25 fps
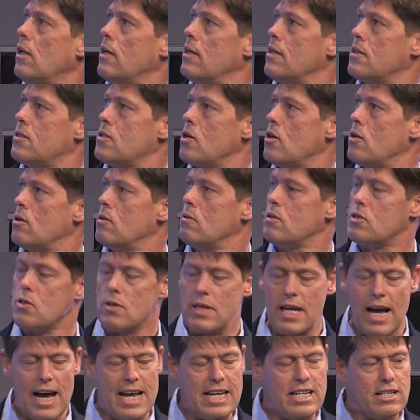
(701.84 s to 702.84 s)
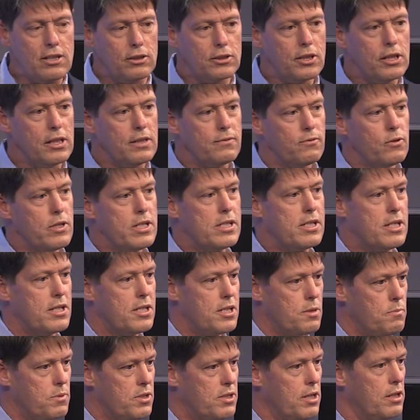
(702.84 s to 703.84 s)
so the ideal delivery
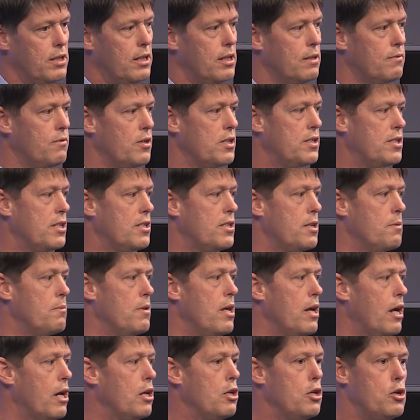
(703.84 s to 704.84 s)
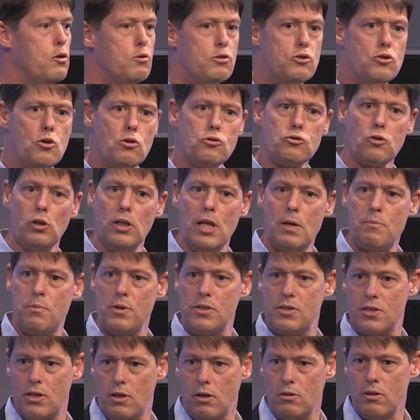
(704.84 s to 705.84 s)
system is a delivery system that can use neutral
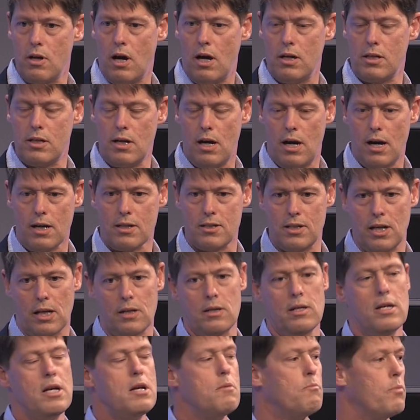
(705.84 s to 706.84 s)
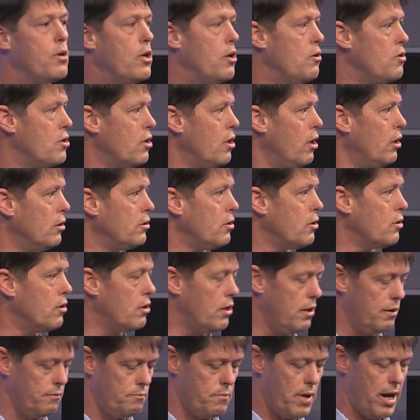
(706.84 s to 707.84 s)
lipids that are non-toxic, but use an
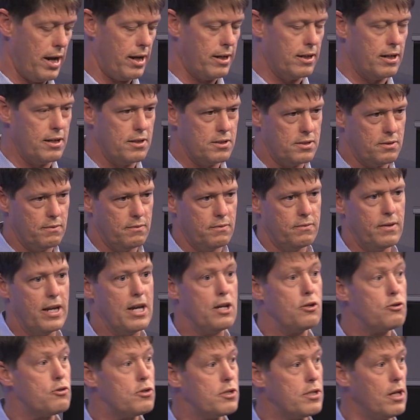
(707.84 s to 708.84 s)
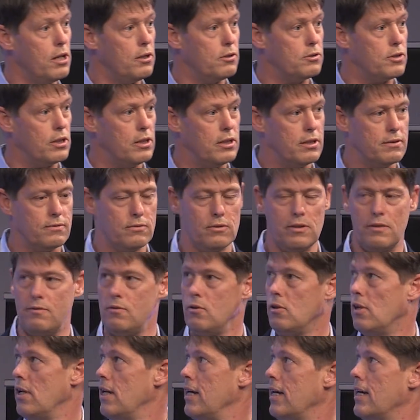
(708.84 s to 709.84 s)
alternative mechanism of intracellular delivery of
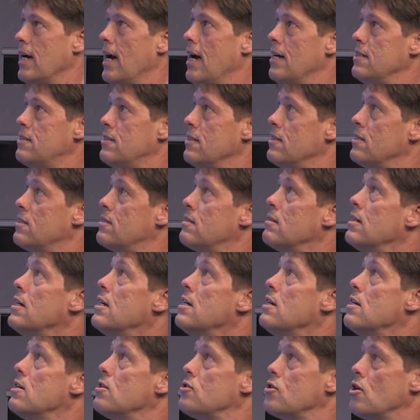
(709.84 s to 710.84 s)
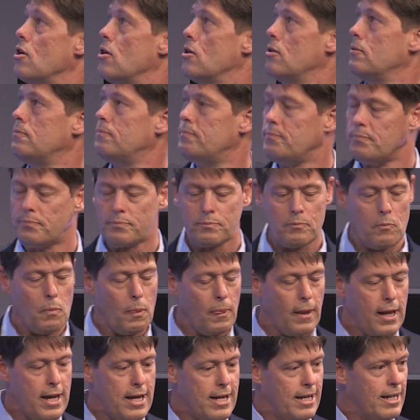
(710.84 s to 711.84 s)
nucleic acids. So
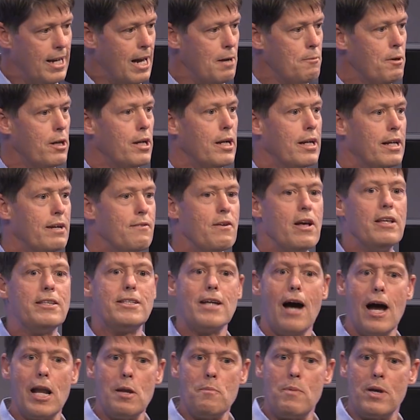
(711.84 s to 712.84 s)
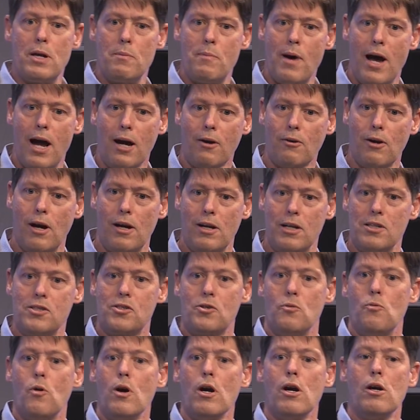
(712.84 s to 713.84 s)
I'm going to give you a tiny bit of background as
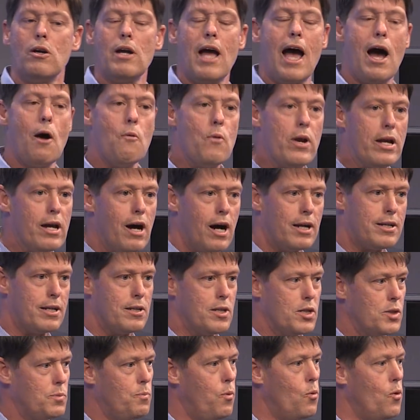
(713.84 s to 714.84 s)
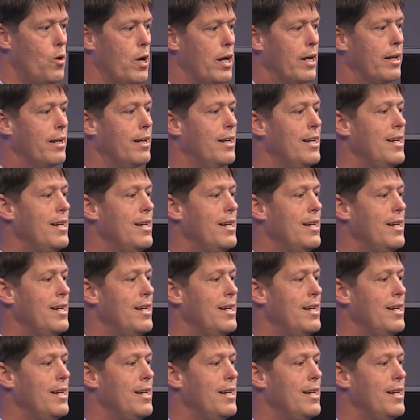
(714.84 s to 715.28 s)
to how we got to this point.